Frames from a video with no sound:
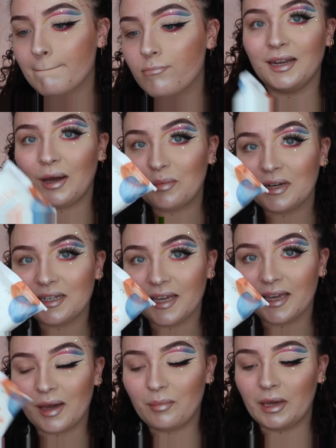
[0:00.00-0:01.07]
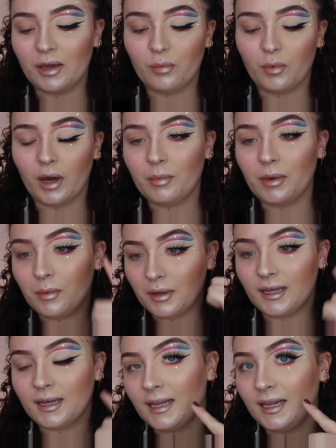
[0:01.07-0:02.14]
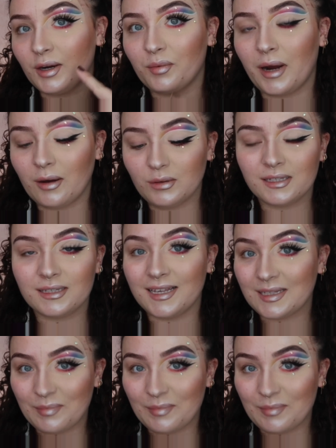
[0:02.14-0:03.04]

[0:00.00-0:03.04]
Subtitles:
Now I'm going to take a makeup wipe and I'm going to clean around this